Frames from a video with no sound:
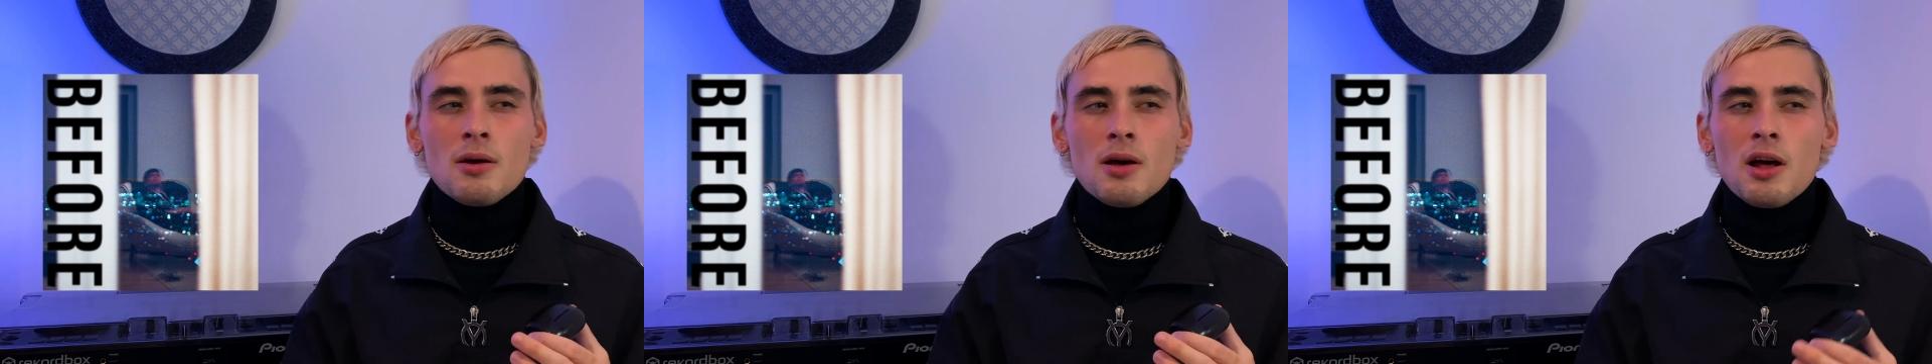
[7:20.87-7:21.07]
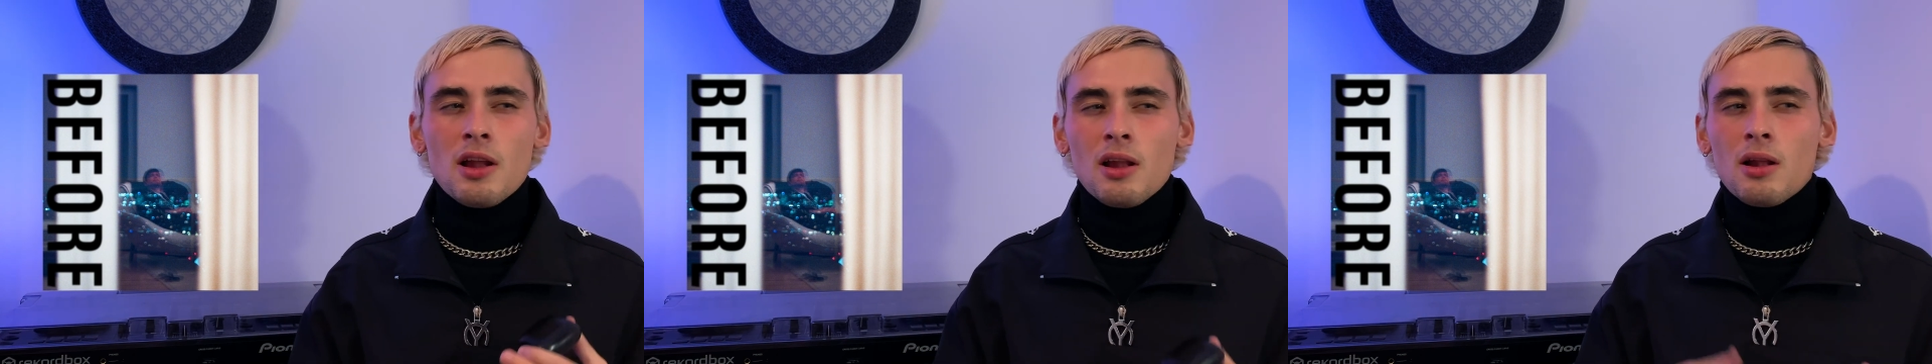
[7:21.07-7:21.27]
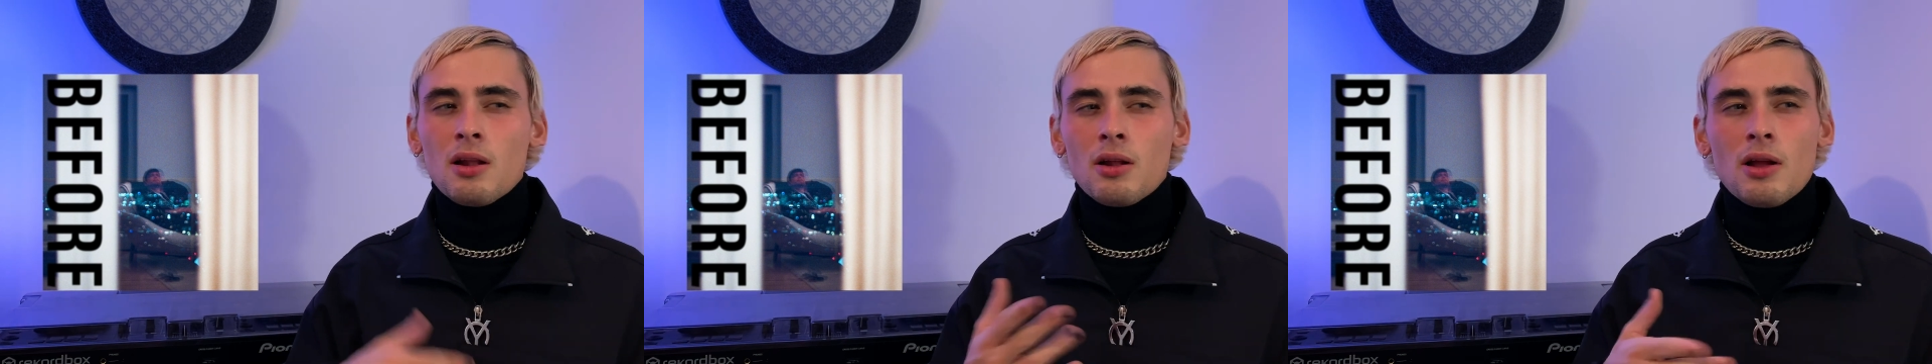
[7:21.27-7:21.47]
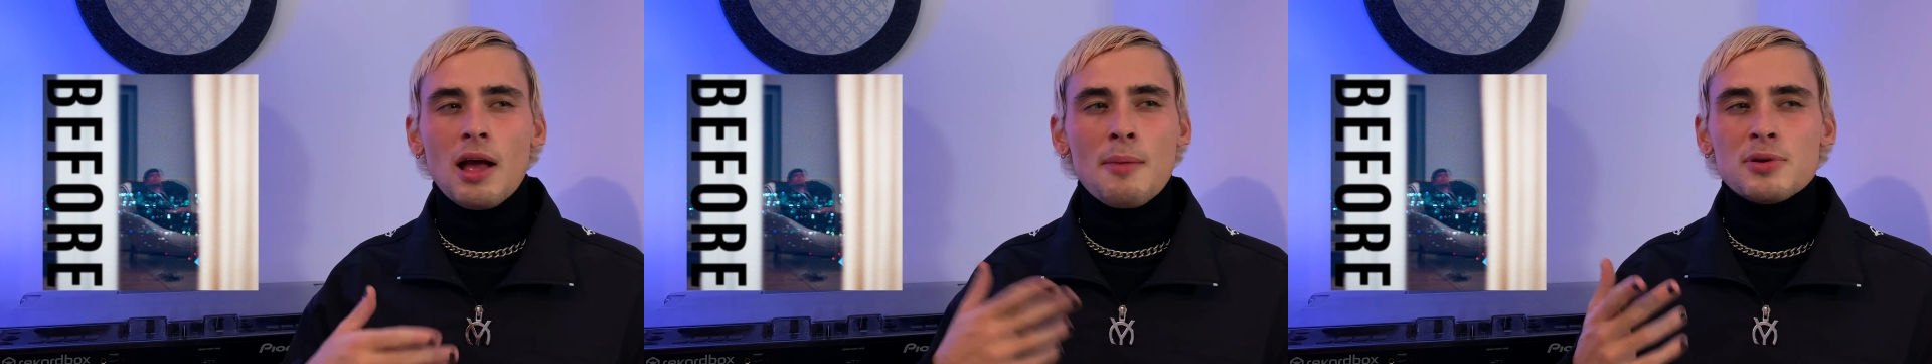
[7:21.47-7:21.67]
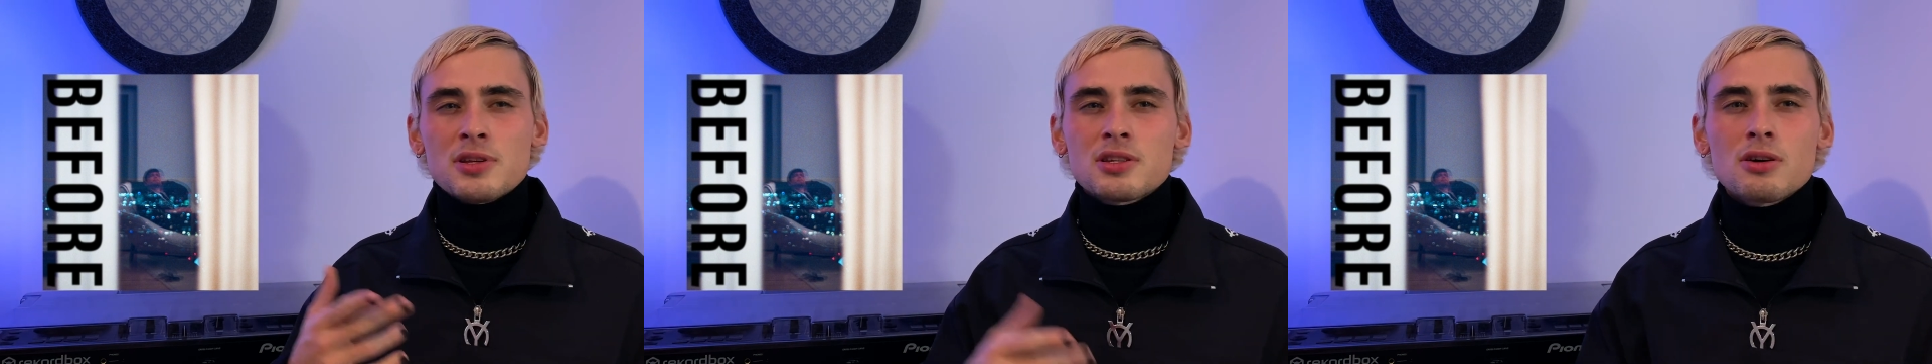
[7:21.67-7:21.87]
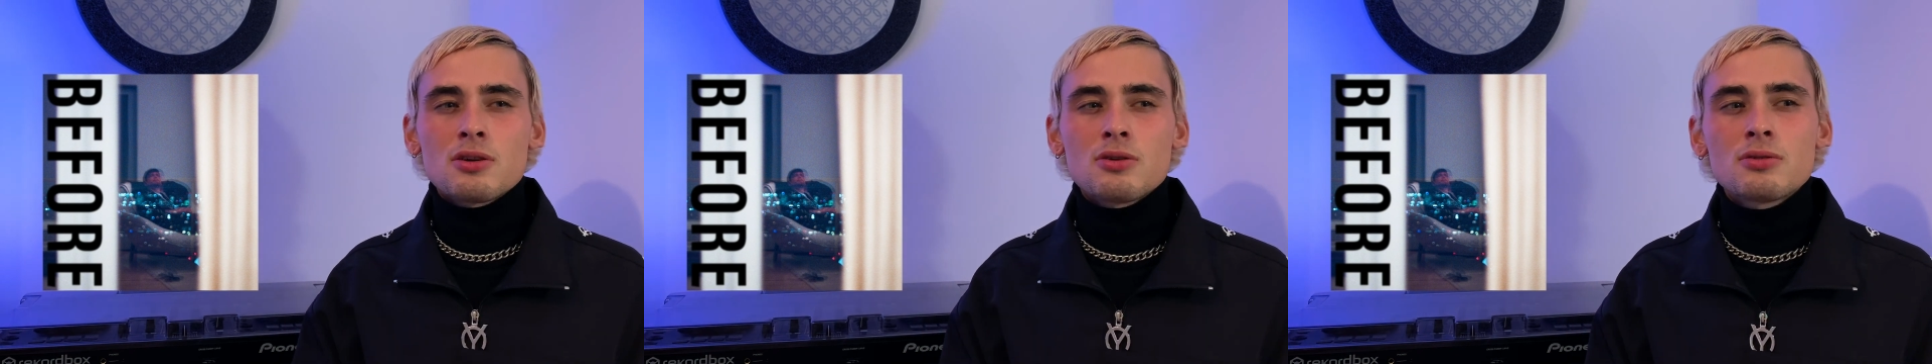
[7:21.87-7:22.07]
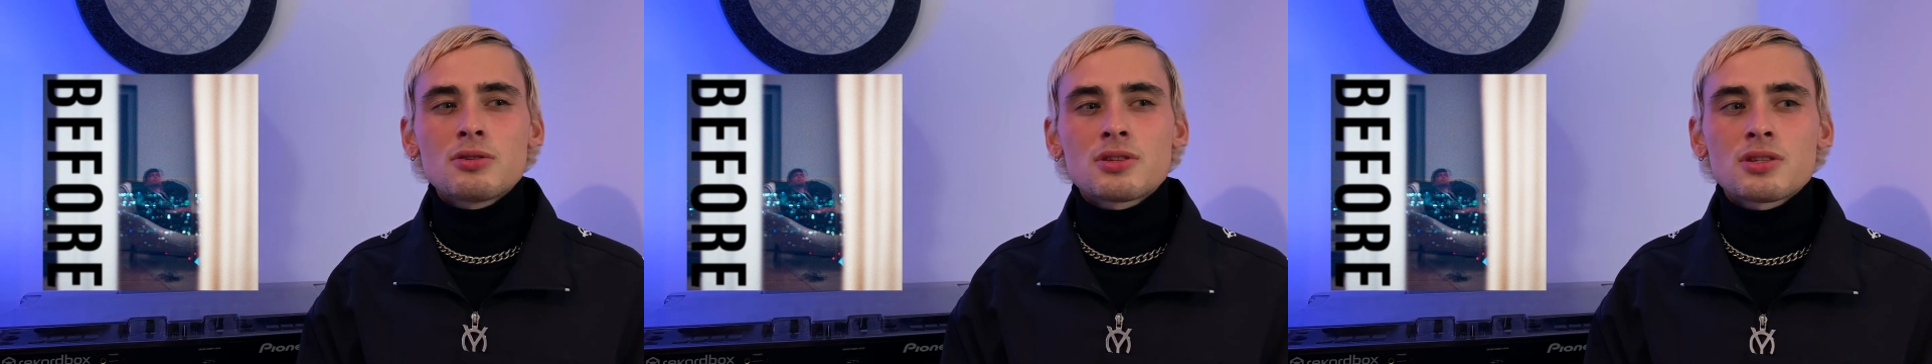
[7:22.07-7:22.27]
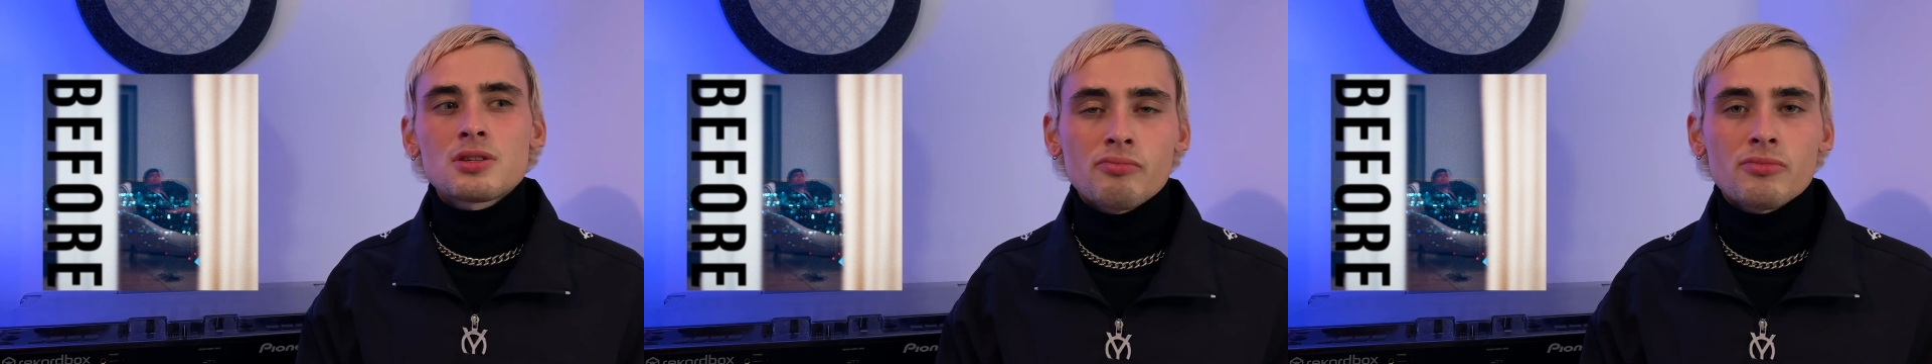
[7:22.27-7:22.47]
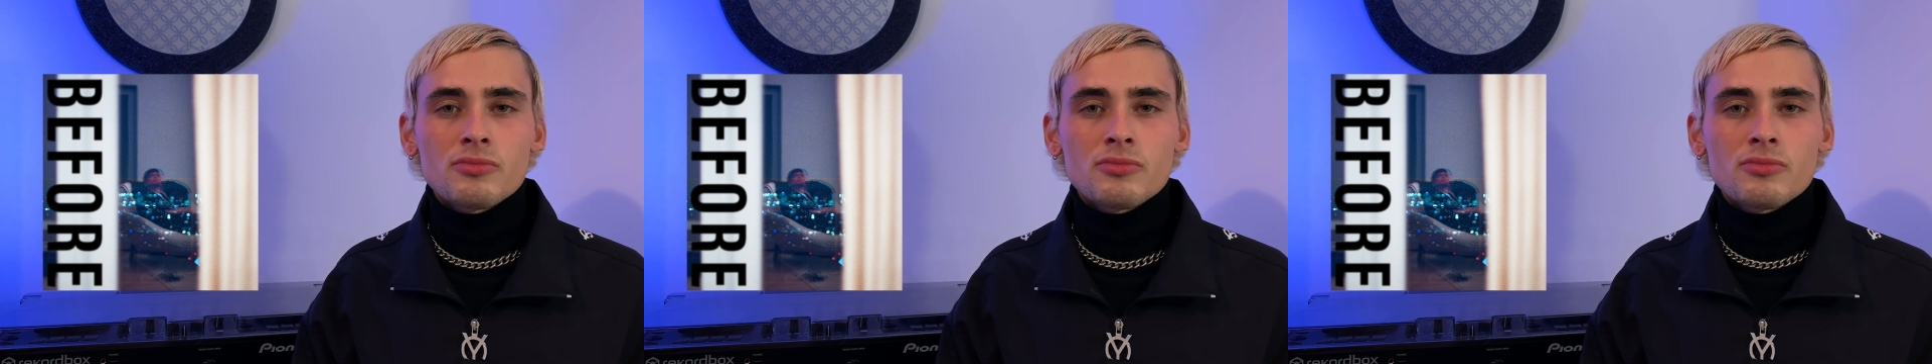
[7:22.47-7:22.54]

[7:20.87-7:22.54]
episodes,